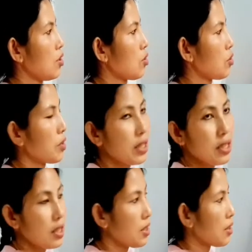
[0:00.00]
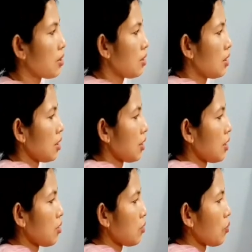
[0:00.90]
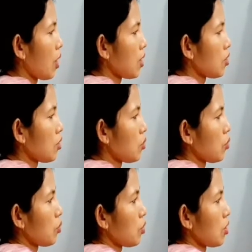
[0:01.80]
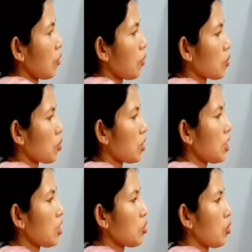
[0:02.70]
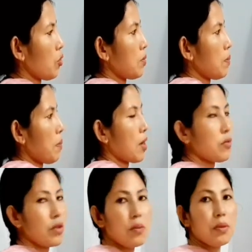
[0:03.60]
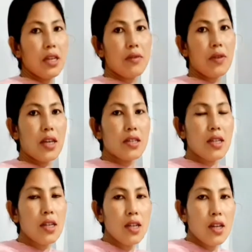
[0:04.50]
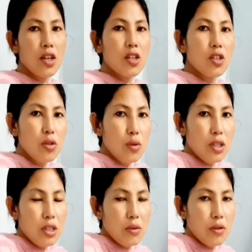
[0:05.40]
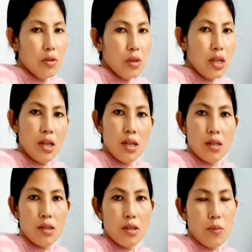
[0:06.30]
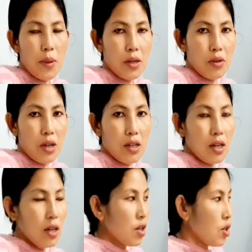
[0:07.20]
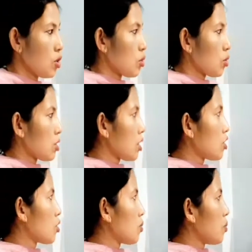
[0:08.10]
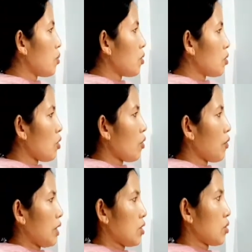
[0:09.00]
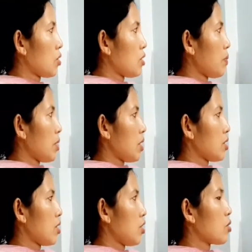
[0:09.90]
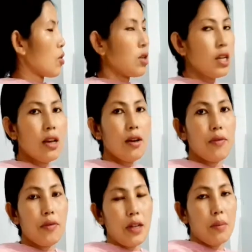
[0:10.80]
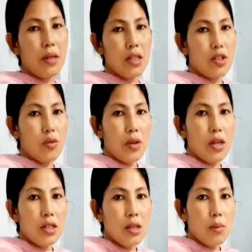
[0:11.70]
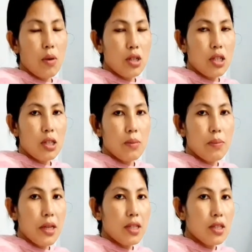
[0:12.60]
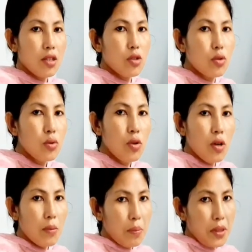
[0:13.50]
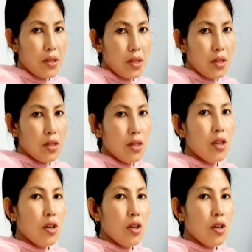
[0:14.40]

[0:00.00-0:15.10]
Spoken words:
So you can see here 1, 2, 3, 4. So each of the part will behave as a new individual spirogyra. So such mode of asexual reproduction is called fragmentation, where the body breaks into pieces.